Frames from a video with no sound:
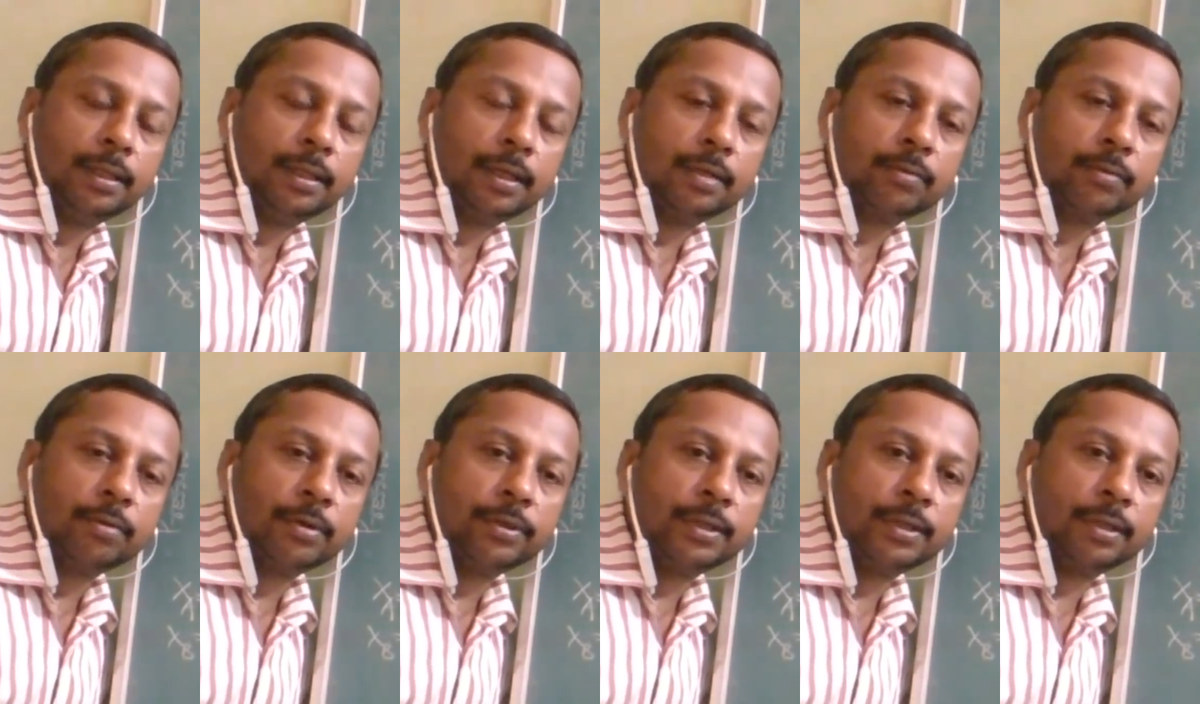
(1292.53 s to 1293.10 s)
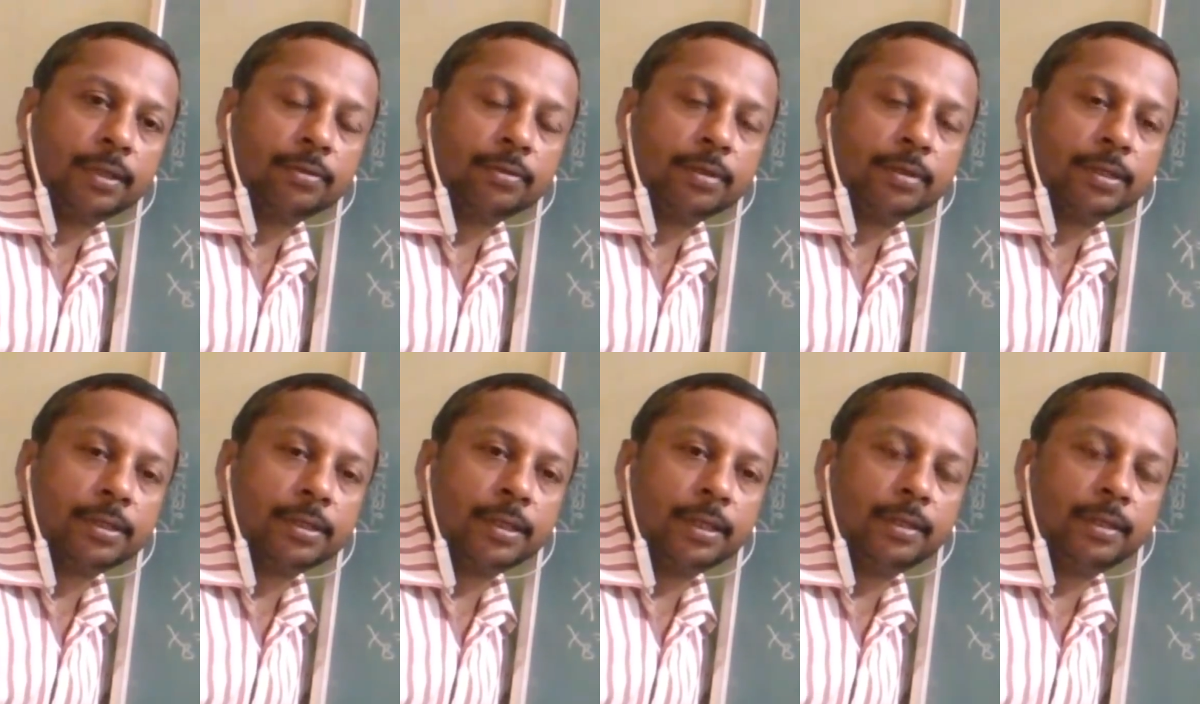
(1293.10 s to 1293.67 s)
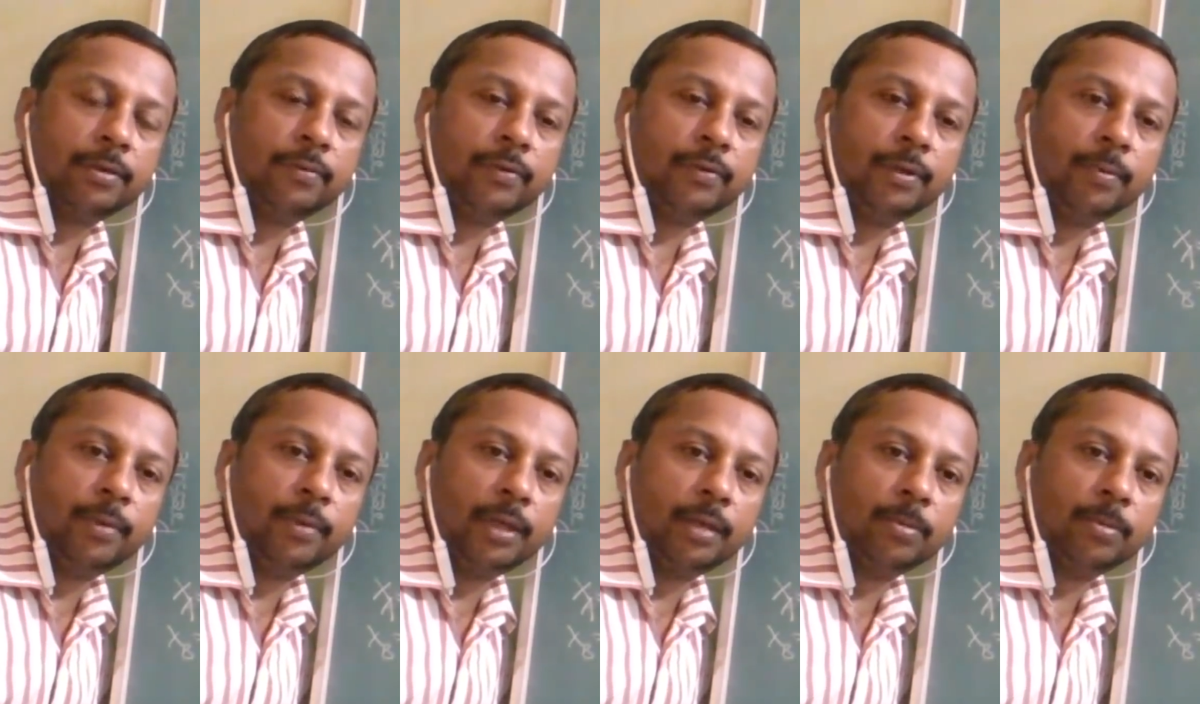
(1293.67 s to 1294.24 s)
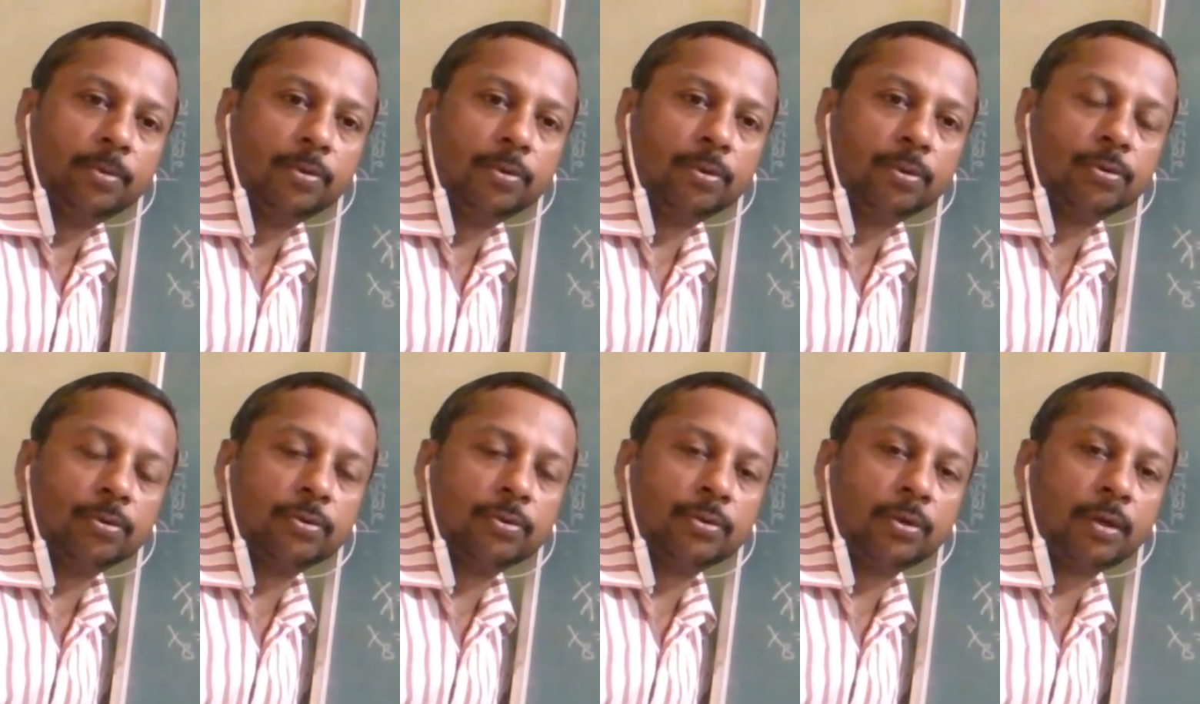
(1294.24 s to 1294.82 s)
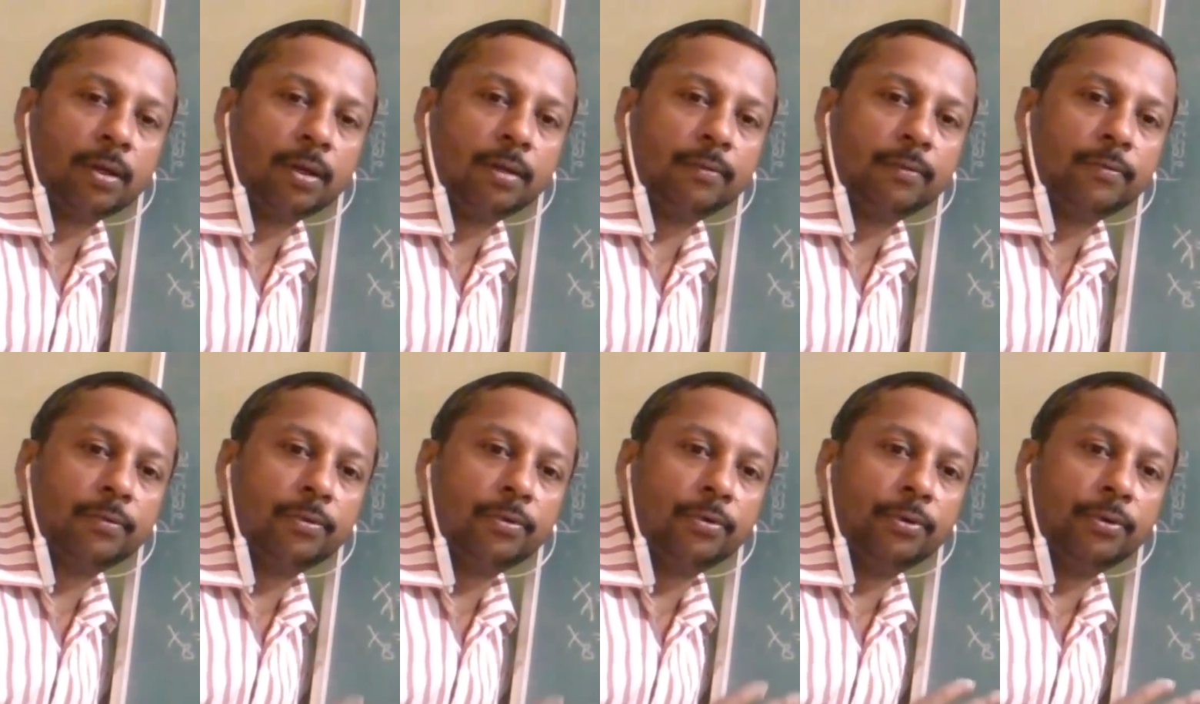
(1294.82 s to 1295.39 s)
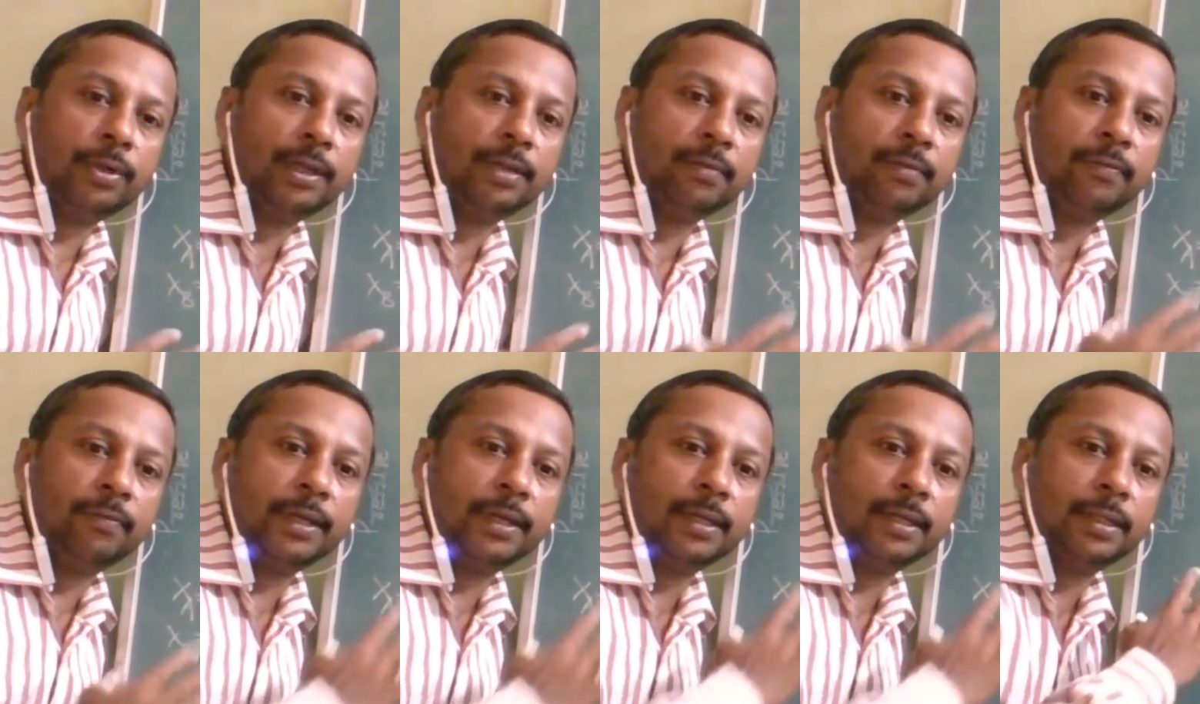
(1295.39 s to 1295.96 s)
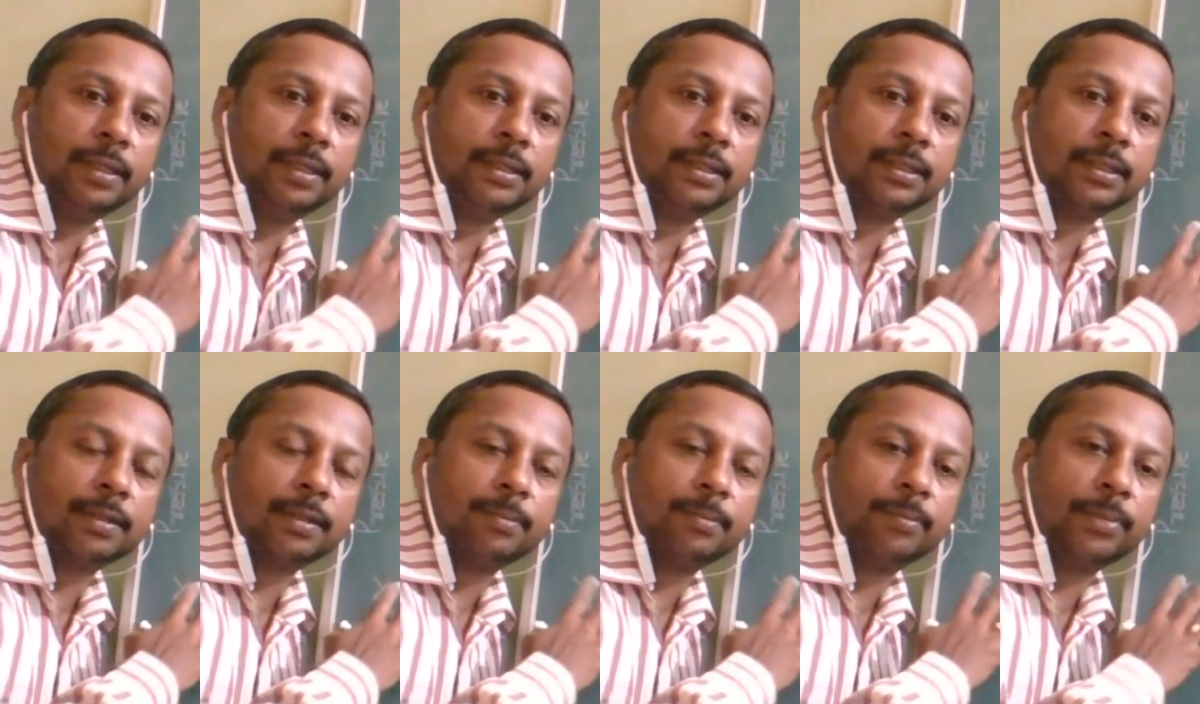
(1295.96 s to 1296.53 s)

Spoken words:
that question session you will be able to solve only when this